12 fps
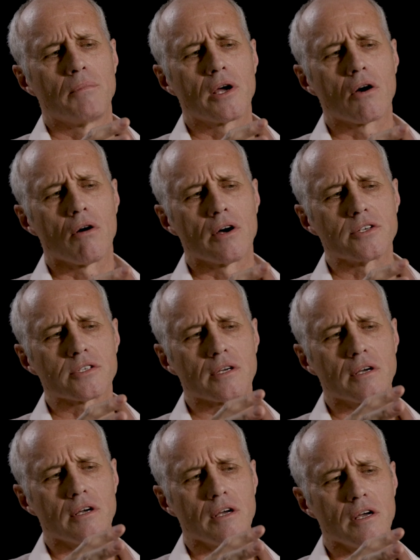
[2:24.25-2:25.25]
because
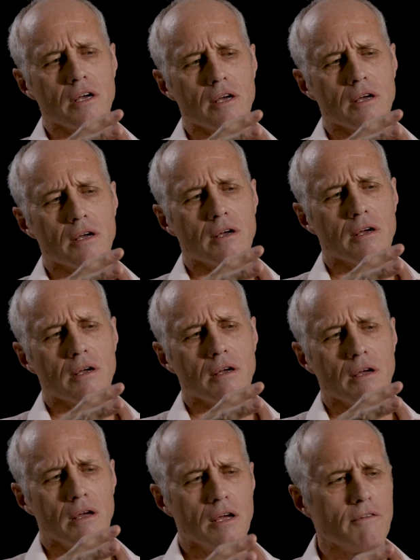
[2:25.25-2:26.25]

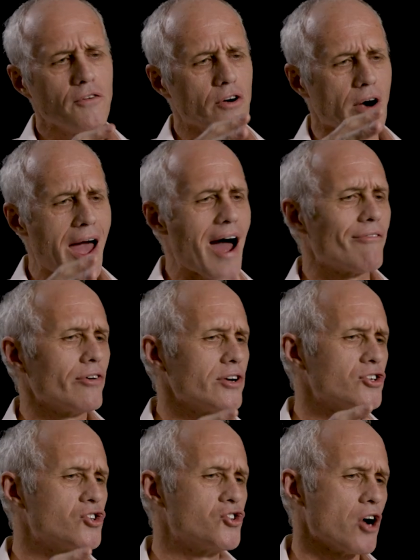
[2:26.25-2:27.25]
if your
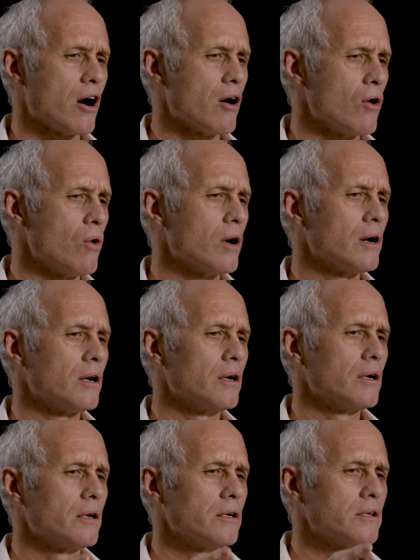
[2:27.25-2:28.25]
average Joe
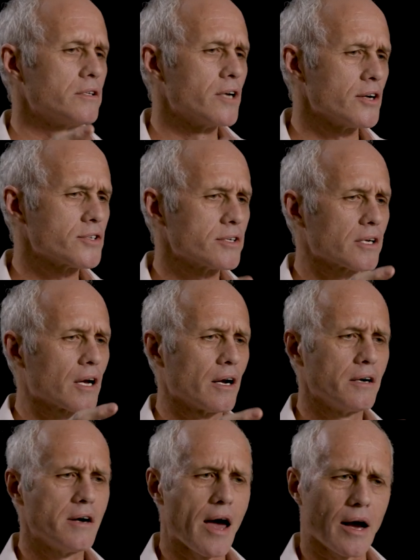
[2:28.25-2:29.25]
doesn't
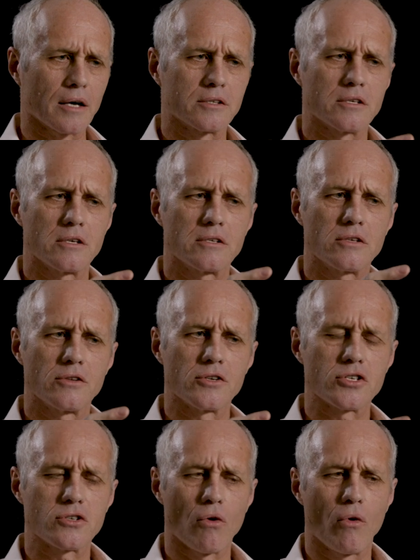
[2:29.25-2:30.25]
connect to the
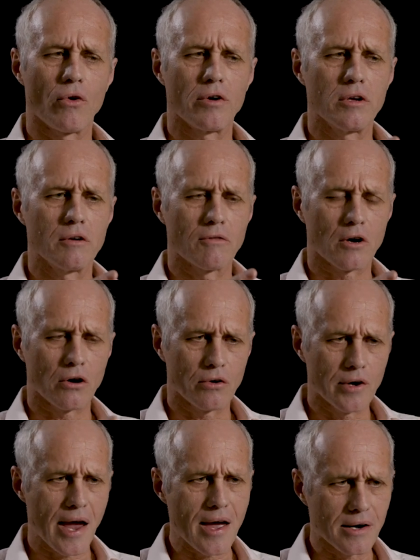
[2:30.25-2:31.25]
story you've
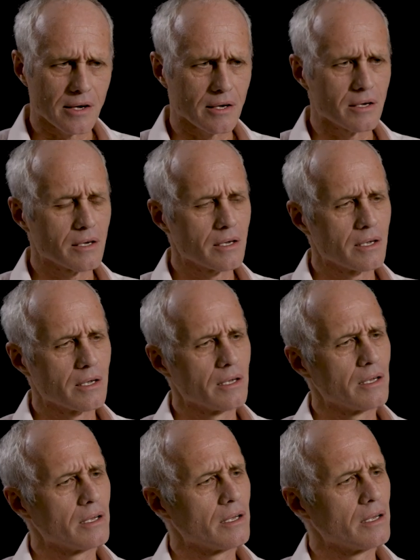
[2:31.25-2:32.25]
created,
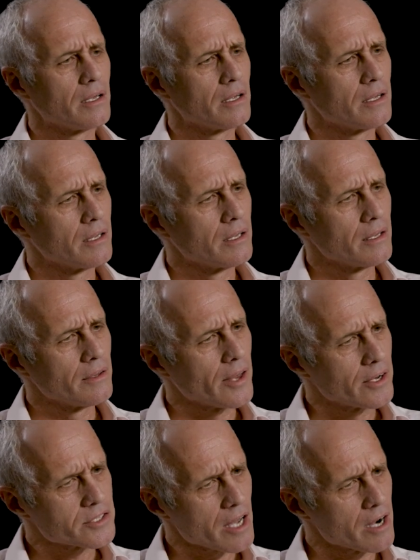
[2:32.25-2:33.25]

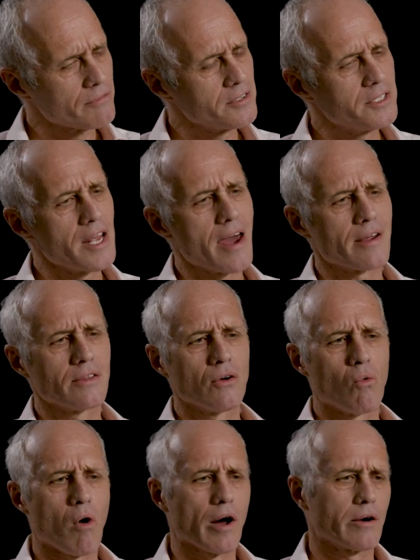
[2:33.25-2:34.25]
then it's kind of dead in the
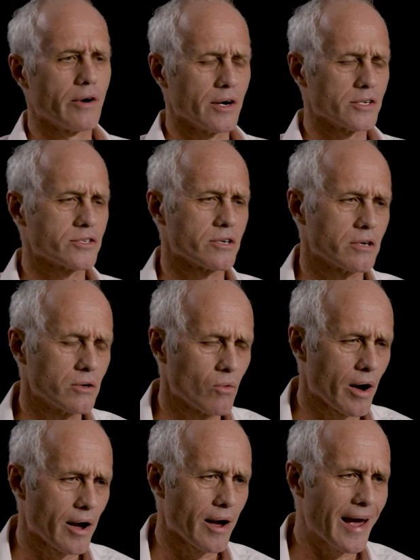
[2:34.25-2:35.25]
water in a certain
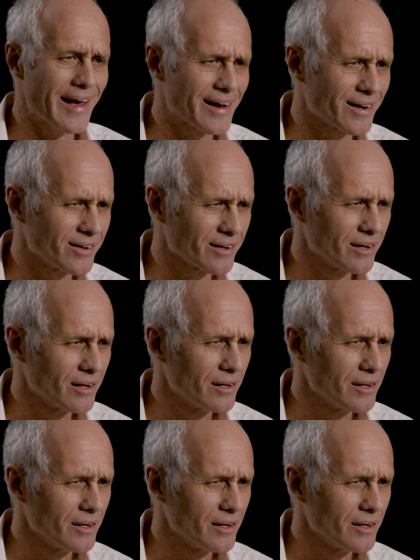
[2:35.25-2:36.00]
way. And